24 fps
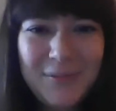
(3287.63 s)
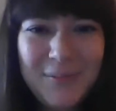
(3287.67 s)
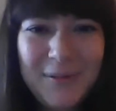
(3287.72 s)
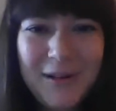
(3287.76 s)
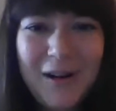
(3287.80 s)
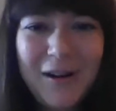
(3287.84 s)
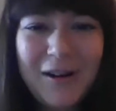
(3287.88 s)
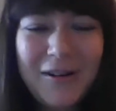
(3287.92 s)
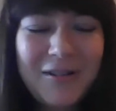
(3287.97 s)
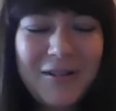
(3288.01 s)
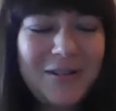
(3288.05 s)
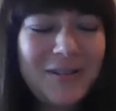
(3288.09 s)
there's
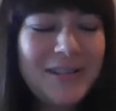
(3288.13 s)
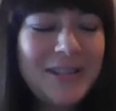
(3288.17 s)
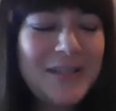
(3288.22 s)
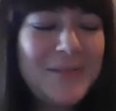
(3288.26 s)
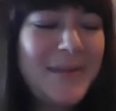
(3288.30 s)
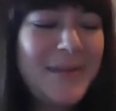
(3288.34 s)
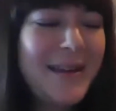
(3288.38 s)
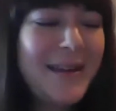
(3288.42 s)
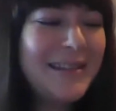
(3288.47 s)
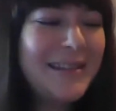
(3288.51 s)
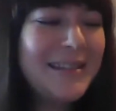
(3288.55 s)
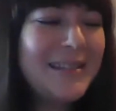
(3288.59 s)
been articles
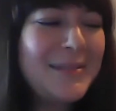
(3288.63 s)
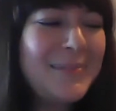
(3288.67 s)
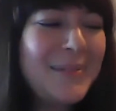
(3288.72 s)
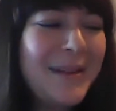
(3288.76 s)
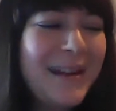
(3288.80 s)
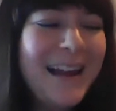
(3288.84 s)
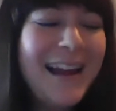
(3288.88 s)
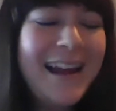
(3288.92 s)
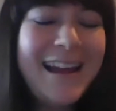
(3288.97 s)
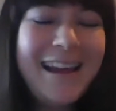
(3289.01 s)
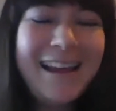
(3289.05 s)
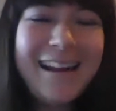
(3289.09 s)
about this.
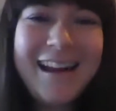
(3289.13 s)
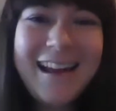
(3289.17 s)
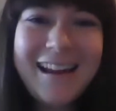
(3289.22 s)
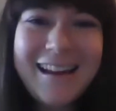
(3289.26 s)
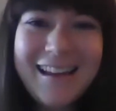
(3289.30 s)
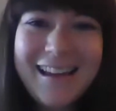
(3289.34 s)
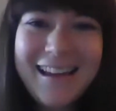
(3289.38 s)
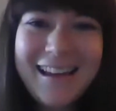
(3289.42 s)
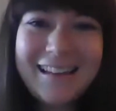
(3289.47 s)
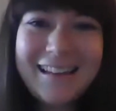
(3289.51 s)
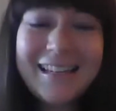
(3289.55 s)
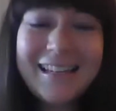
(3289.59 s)
But in
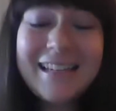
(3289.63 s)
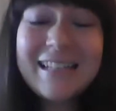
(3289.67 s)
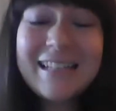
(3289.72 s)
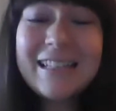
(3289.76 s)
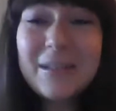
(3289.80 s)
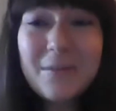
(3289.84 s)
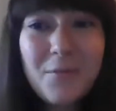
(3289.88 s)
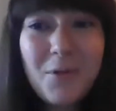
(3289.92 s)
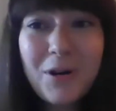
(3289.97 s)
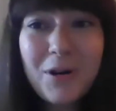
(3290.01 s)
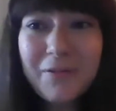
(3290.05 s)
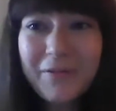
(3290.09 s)
any case, it's
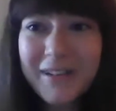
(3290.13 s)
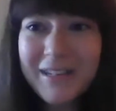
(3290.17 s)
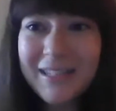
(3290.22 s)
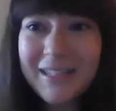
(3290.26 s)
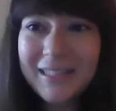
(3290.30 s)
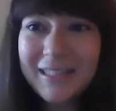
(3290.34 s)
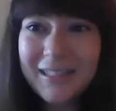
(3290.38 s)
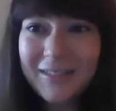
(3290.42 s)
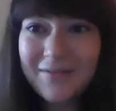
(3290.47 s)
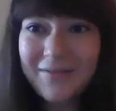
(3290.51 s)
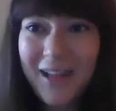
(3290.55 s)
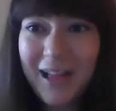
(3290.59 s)
a more
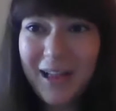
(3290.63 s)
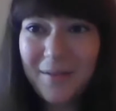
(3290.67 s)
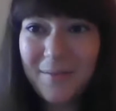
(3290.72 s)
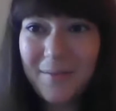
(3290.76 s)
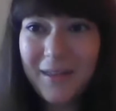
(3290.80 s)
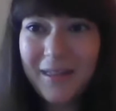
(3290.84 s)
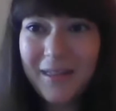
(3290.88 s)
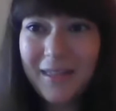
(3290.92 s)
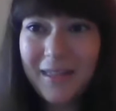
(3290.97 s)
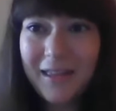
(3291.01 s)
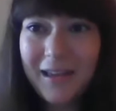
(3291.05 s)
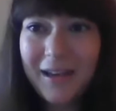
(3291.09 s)
recent
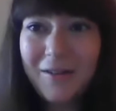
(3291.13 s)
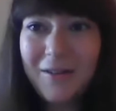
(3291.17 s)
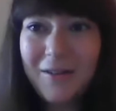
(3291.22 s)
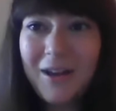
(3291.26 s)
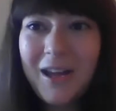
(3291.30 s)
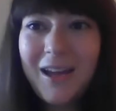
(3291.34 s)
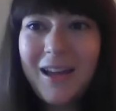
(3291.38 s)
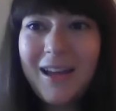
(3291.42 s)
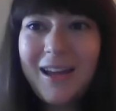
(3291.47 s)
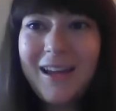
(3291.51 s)
development though.